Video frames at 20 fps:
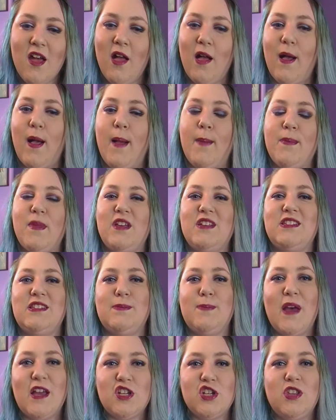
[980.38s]

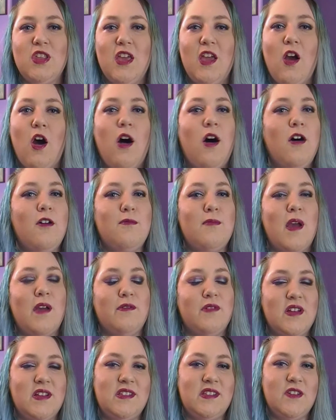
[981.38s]
Especially all of my
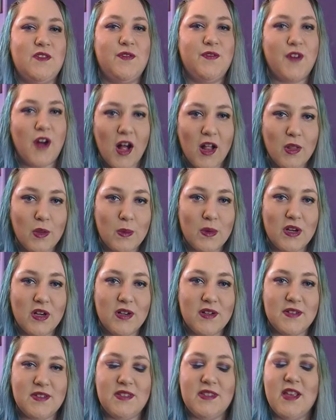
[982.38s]
recent
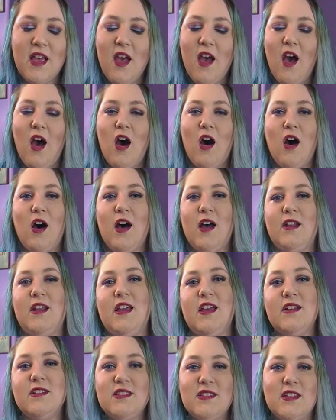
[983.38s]
followers on
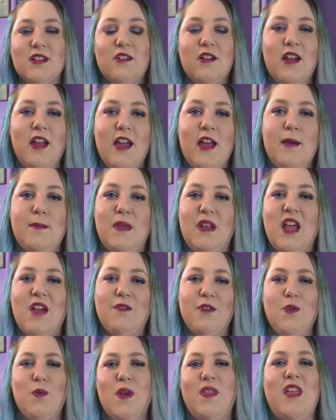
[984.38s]
Instagram and
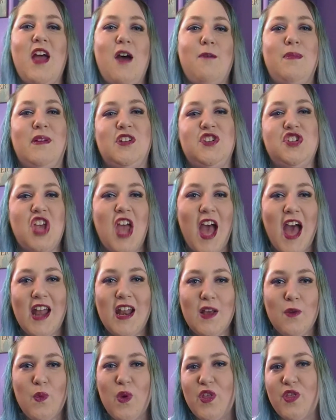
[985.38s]
everyone that I've been
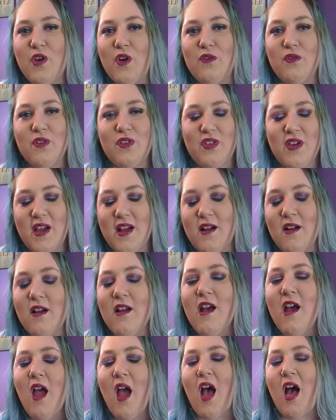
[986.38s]
chatting with over there.
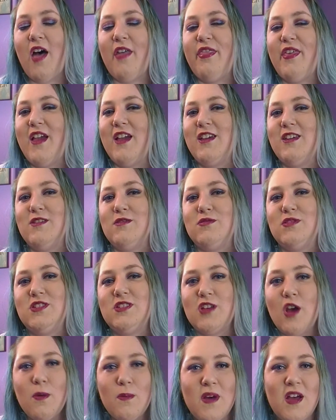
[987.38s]
Thank you
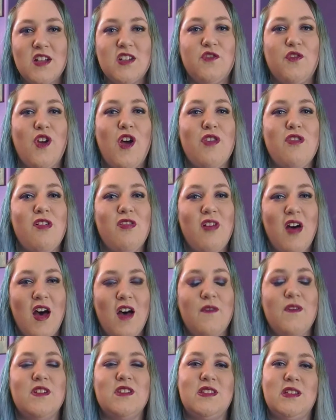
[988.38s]
so much for all the
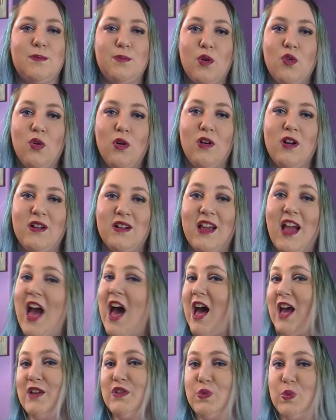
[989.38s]
love and support and
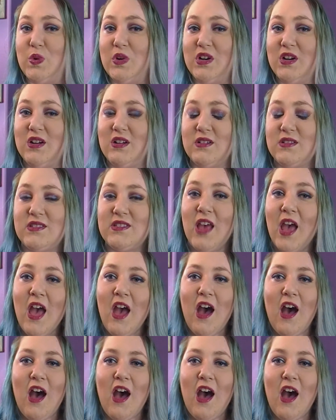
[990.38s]
kind words.